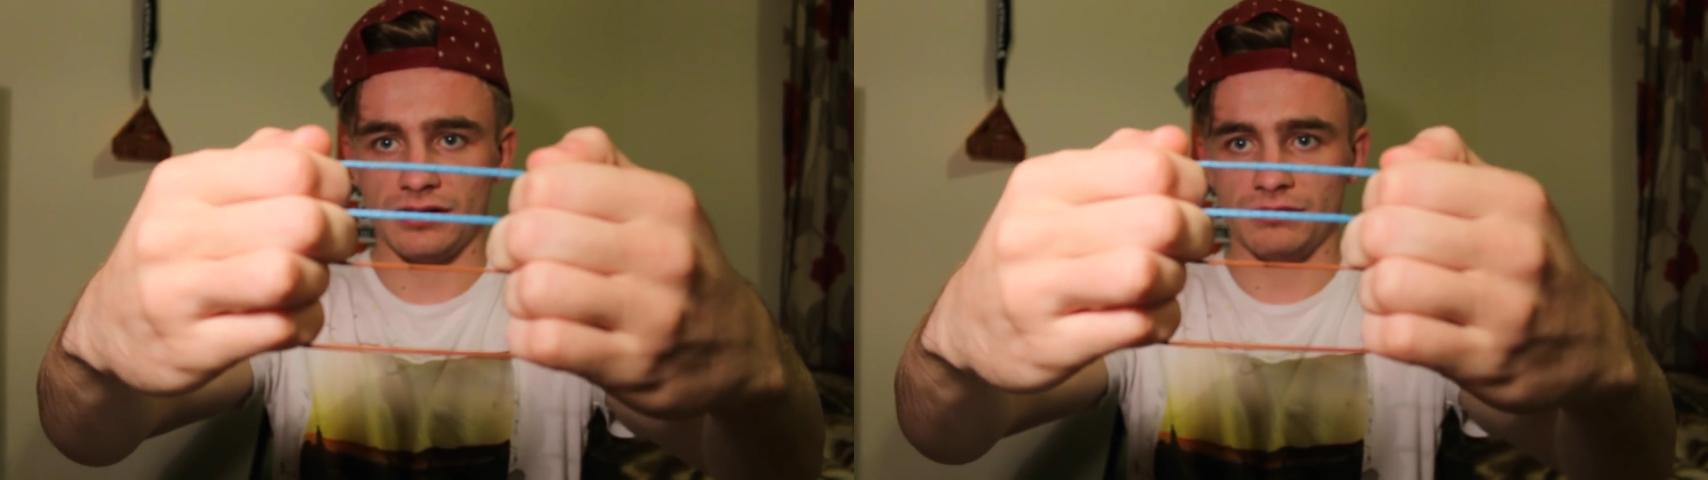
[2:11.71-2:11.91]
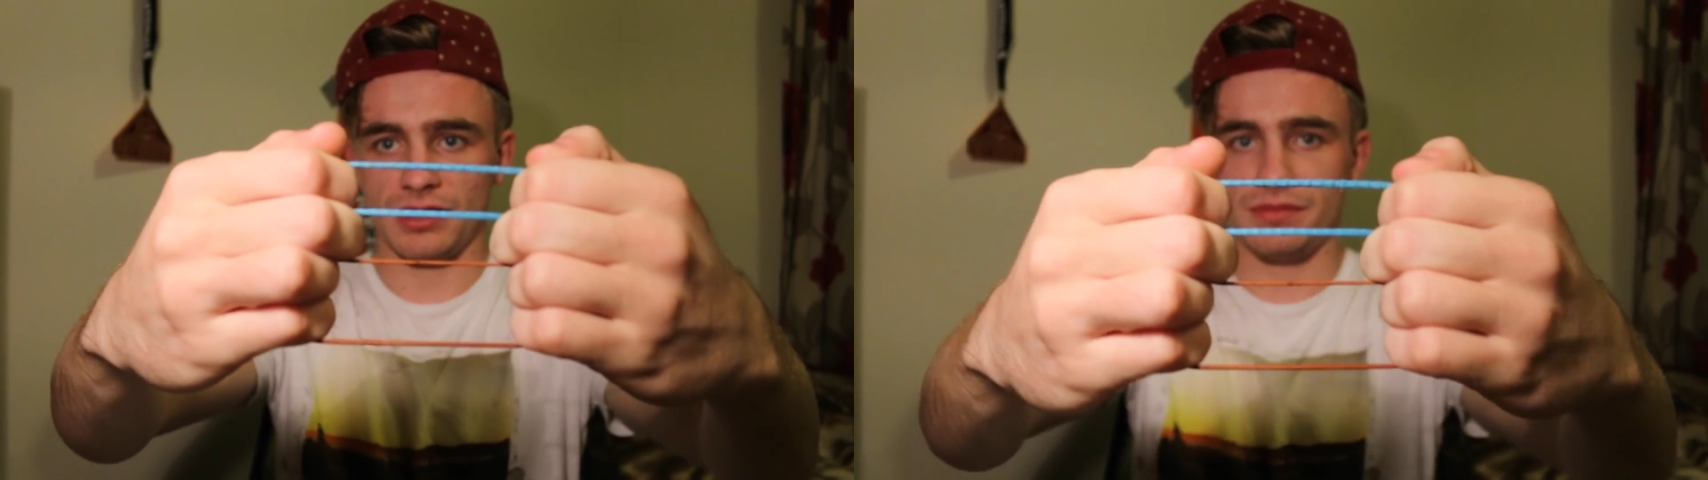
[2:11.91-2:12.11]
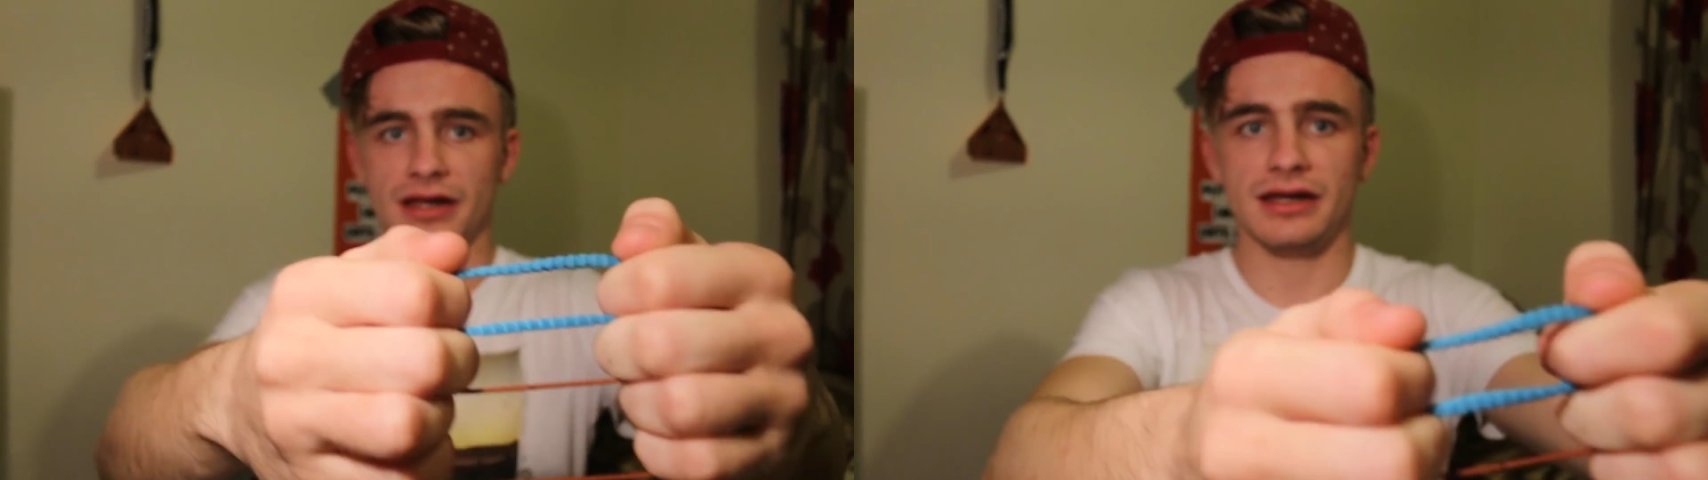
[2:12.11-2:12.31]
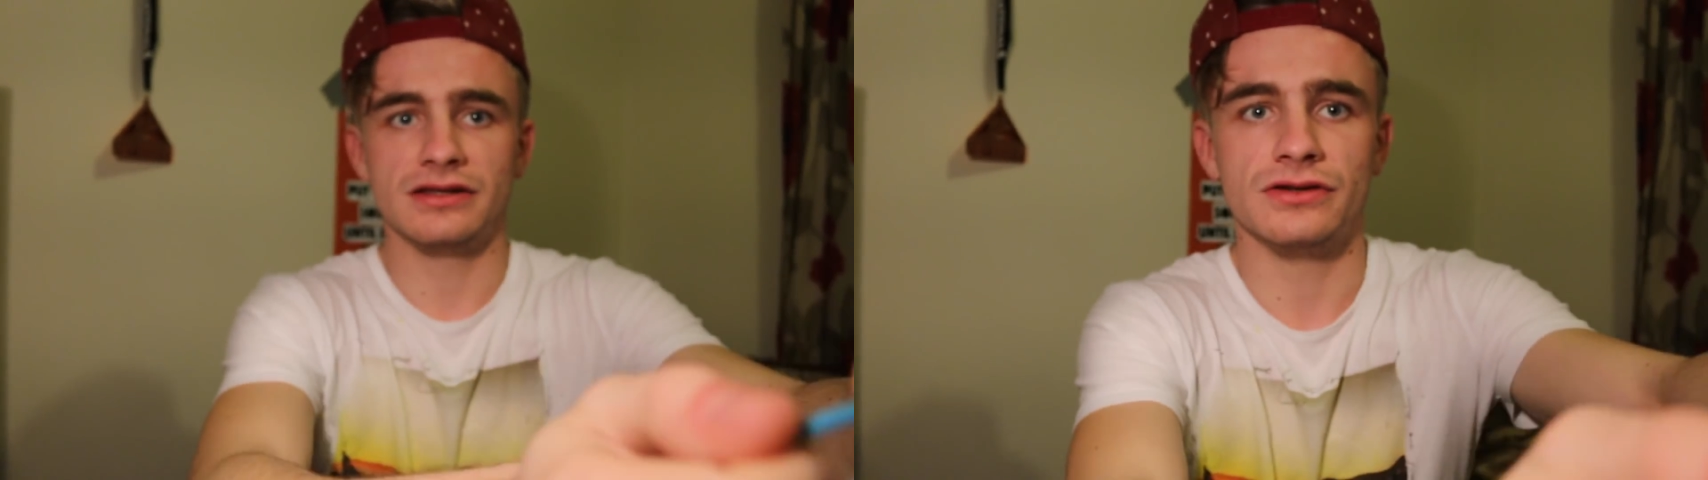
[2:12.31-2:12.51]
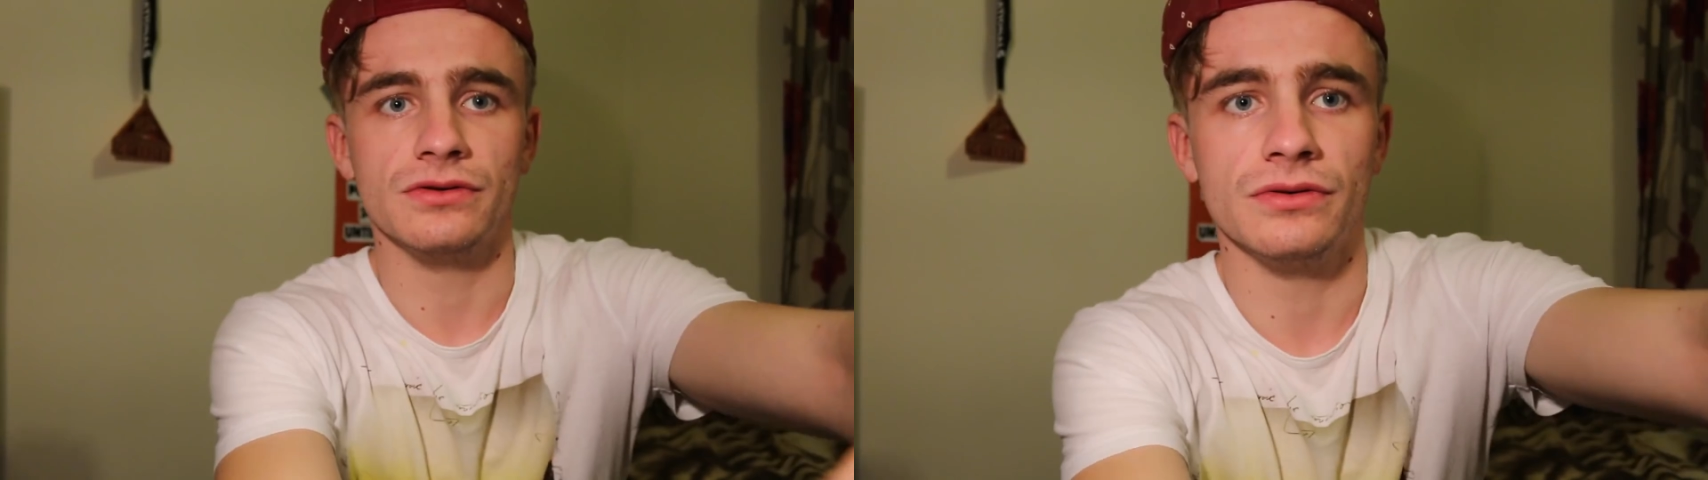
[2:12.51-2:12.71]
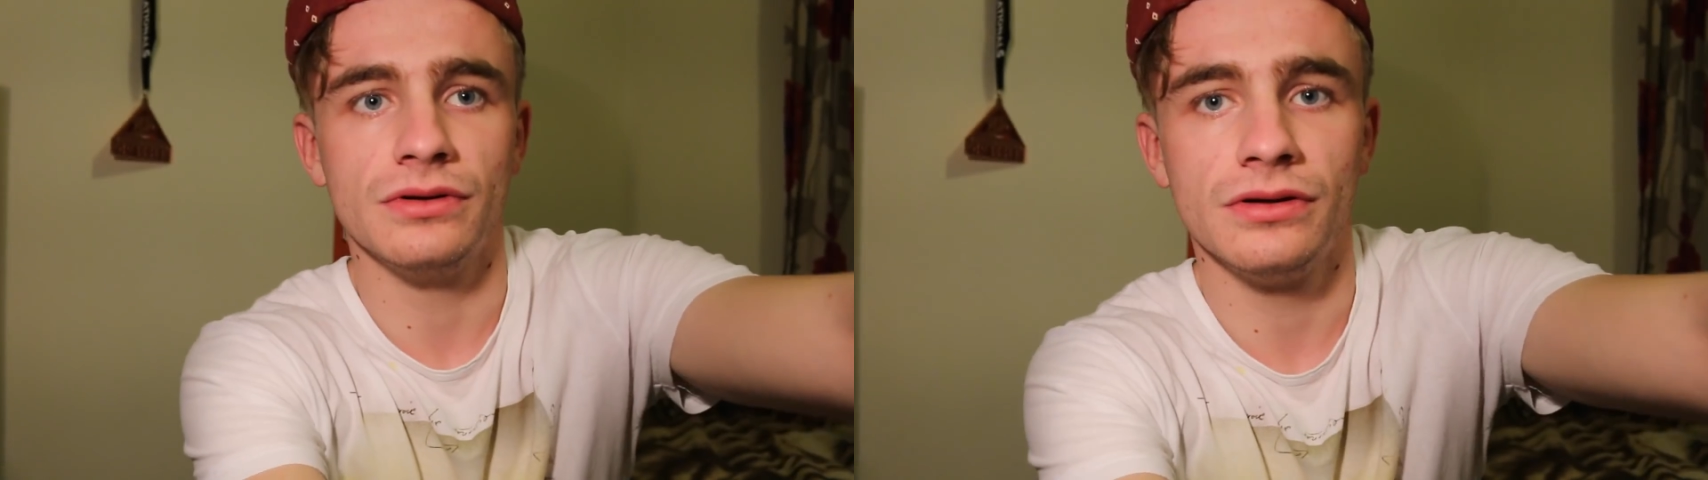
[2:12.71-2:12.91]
Maybe I need to